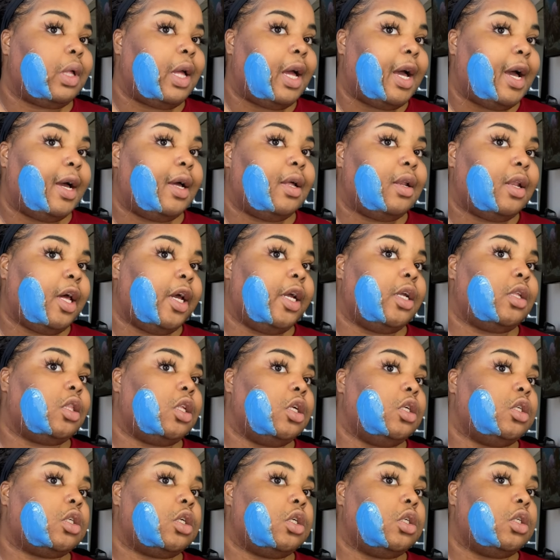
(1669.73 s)
I like
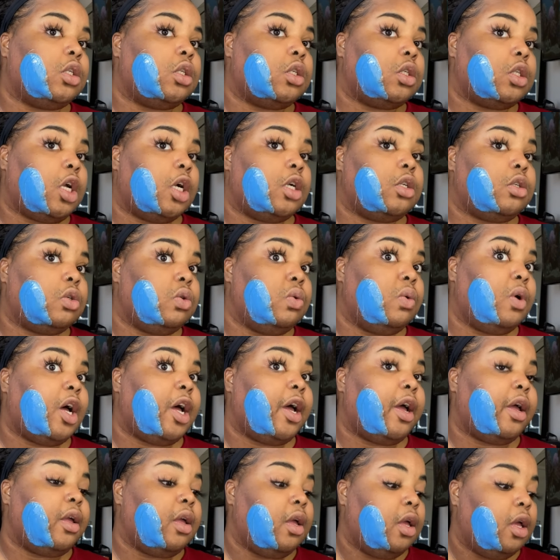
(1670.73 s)
this because it's not too
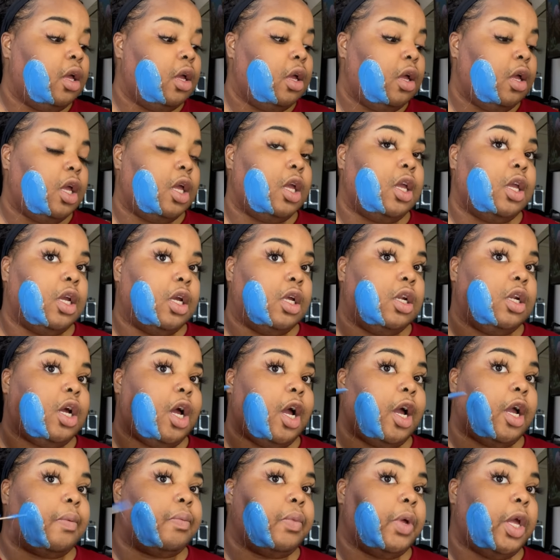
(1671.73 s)
hot and
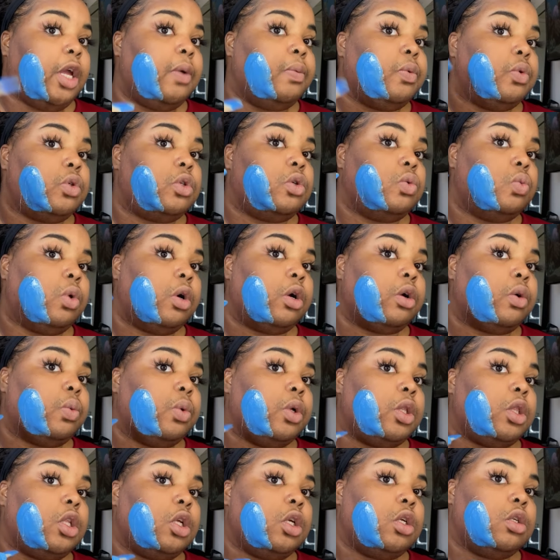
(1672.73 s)
I'm able to work
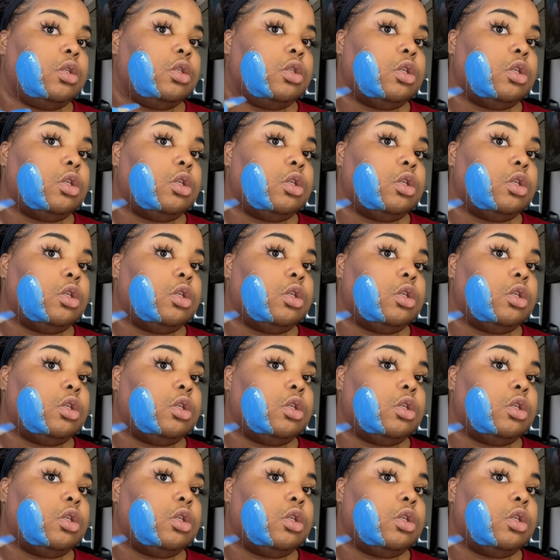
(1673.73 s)
with it.